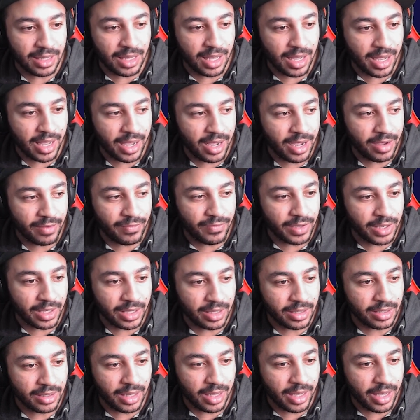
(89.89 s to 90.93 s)
Like I
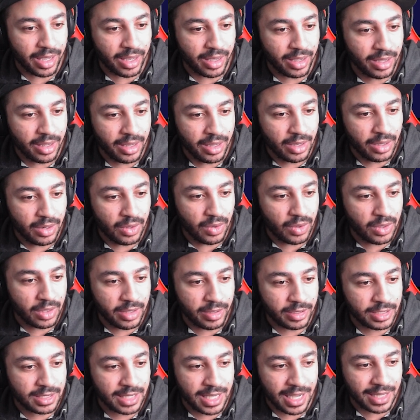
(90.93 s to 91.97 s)
think, like look at
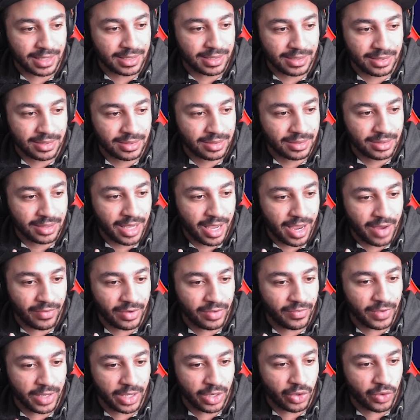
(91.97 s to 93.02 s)
that stats,
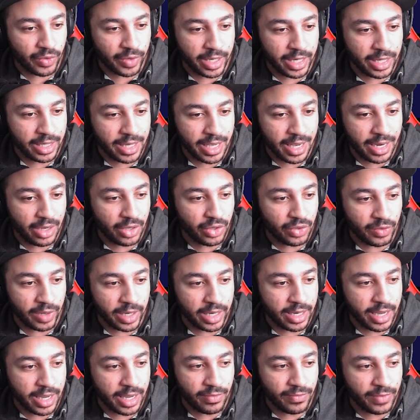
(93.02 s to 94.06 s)
everything green, hella
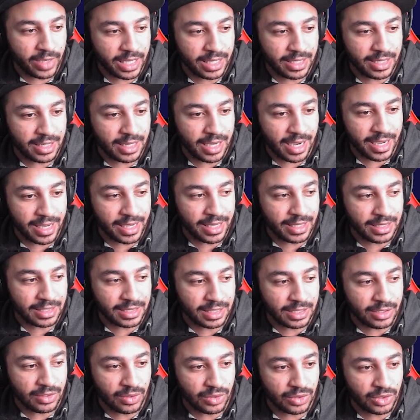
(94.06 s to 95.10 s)
green, everything in the 90s.
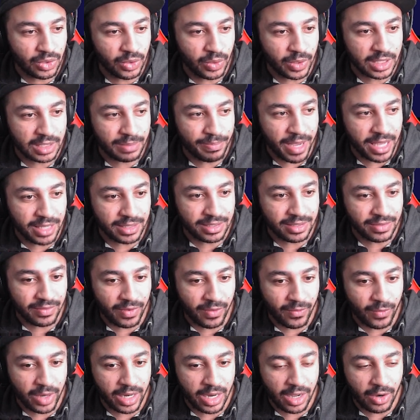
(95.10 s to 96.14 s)
He's not too expensive.
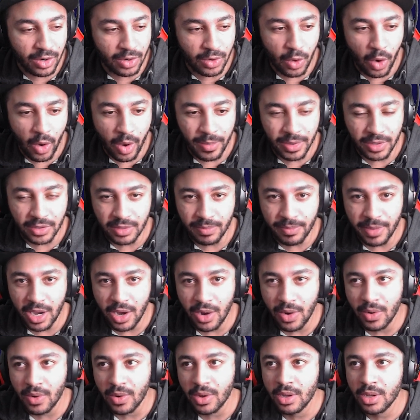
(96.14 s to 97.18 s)
When I got him, he was
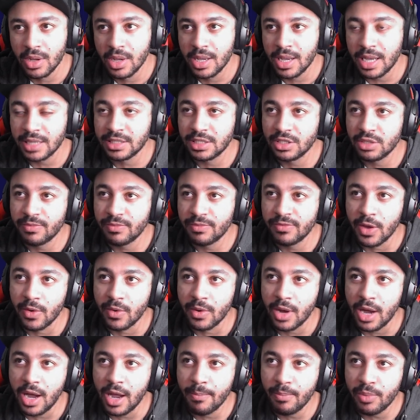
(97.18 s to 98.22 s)
about, actually to be fair,
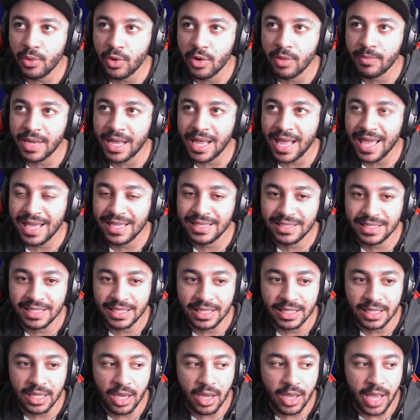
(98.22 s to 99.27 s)
I bought him at
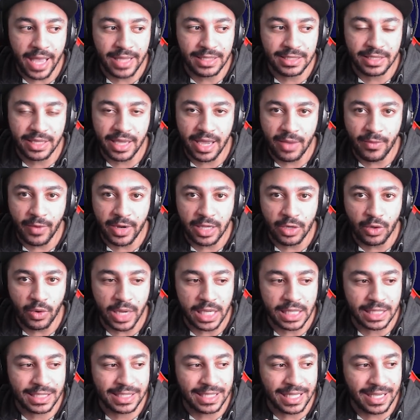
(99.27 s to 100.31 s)
80k when he got
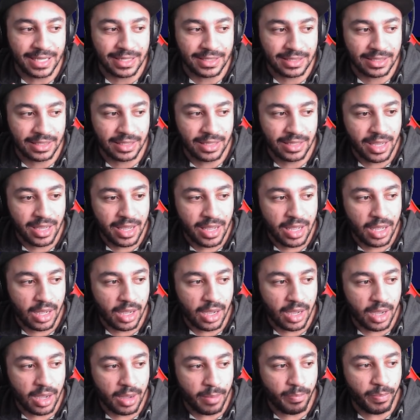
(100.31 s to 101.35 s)
extinct,
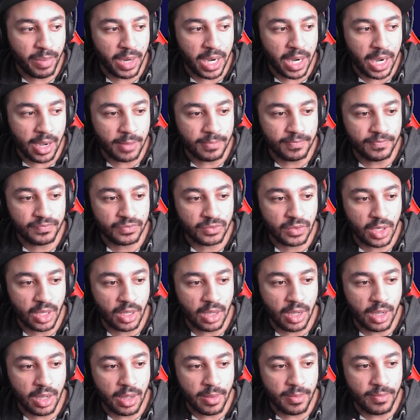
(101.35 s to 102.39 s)
but
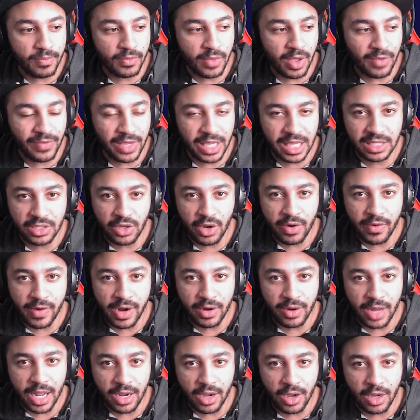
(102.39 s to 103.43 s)
I think he's going
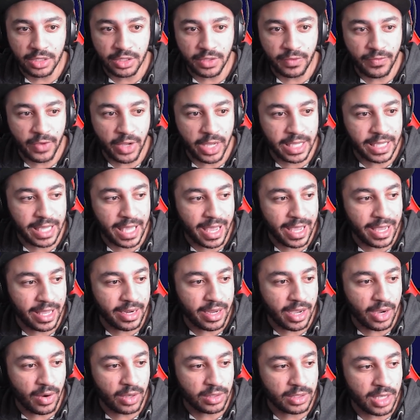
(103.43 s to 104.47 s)
around like 130k
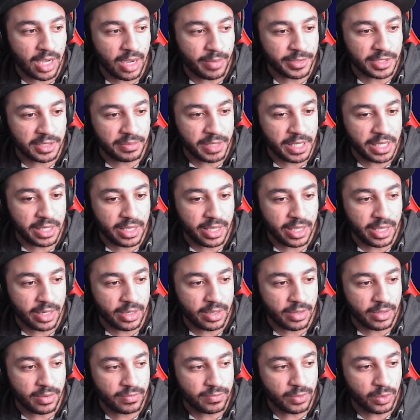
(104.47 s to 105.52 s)
now at time of speaking.
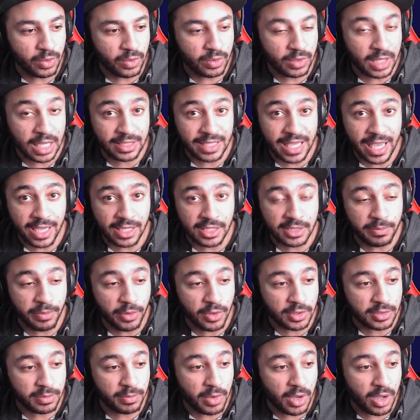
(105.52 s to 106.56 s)
For that's
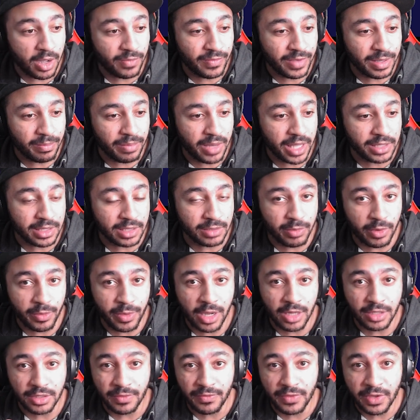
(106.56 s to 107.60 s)
Xbox, but I think PlayStation probably
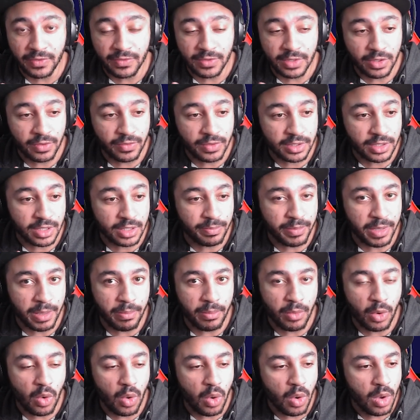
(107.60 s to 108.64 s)
150, obviously a bit
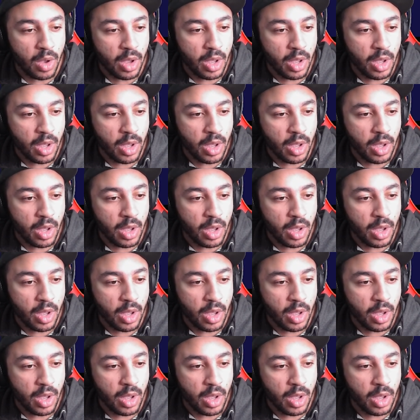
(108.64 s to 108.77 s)
more.